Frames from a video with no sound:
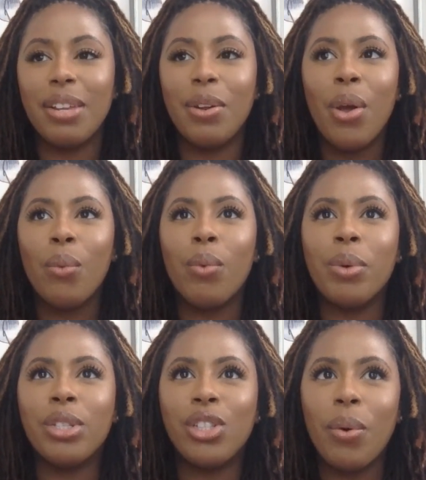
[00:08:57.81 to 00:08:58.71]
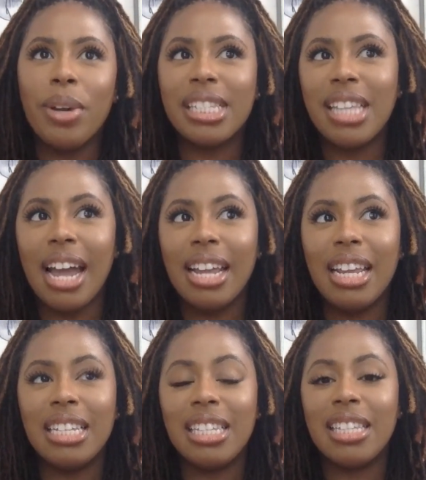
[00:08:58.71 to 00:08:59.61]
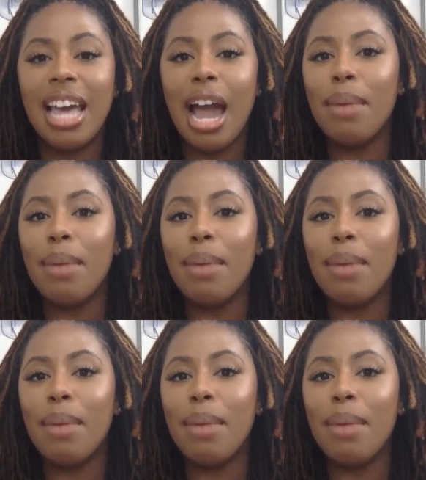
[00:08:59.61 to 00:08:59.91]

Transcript: And what was so exciting is that